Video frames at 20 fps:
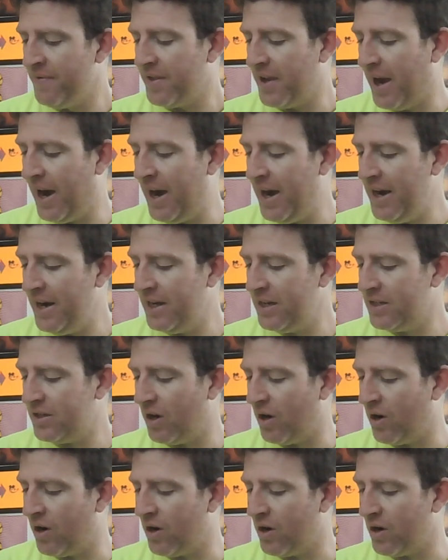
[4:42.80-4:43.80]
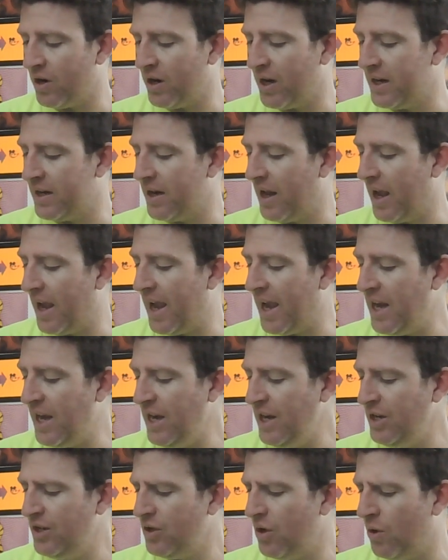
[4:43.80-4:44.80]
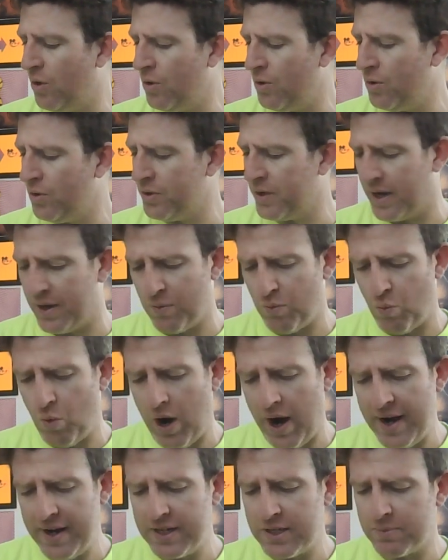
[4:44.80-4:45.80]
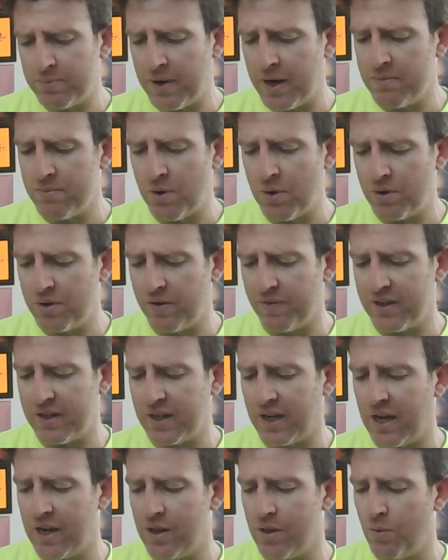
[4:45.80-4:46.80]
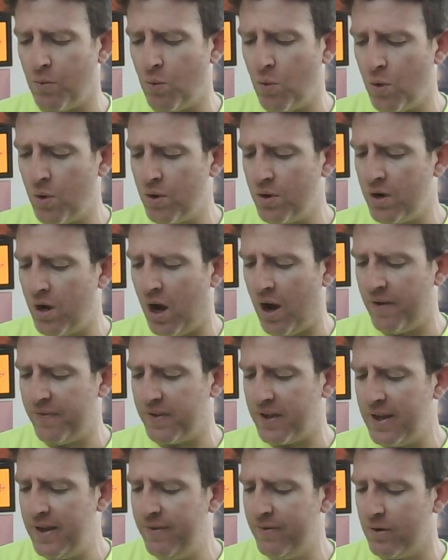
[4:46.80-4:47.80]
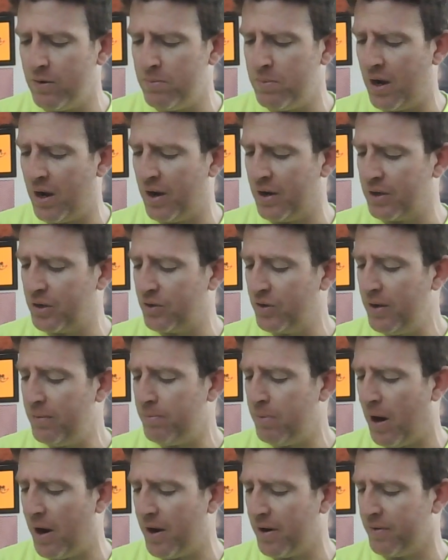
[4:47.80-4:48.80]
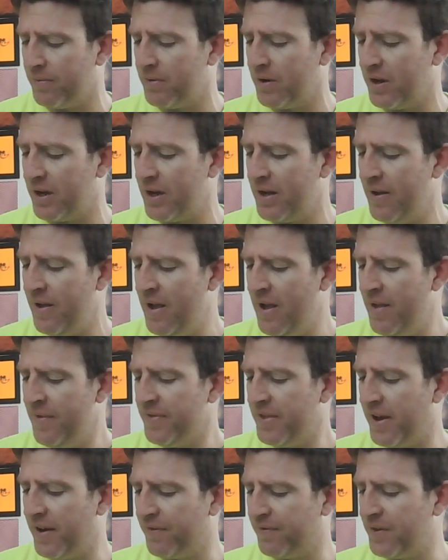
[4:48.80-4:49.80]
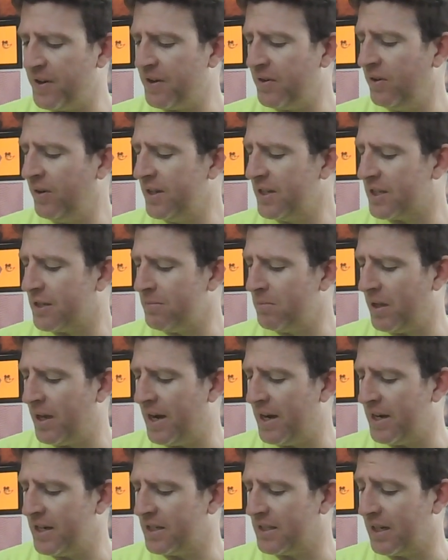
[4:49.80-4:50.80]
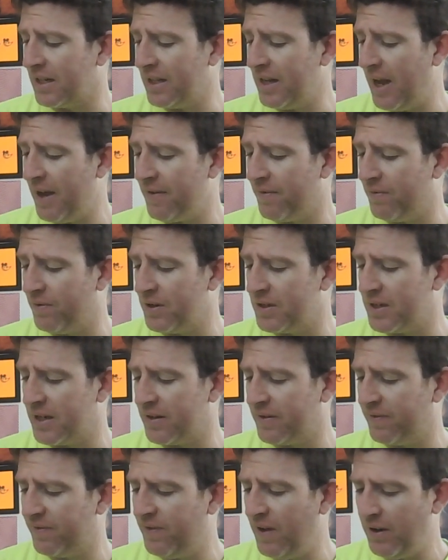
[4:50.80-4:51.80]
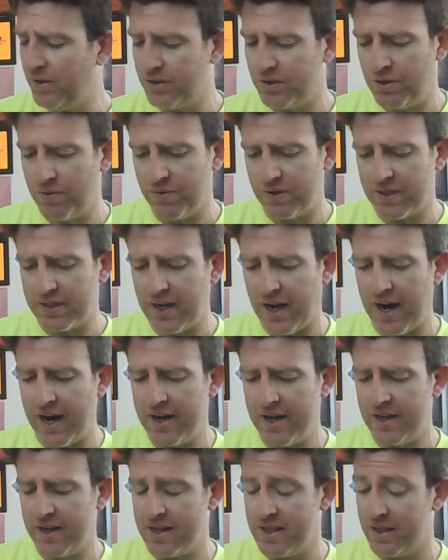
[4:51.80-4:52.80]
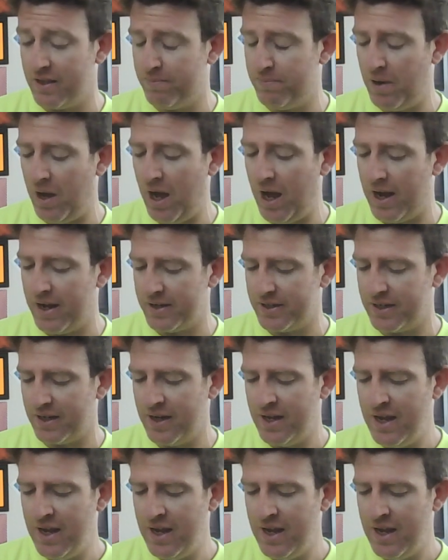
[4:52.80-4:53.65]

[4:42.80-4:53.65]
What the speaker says: Eyes are an age-old and widespread motif indicating to ward off evil, but on Greek pottery, they frequently symbolize the life which is felt to reside in the pot.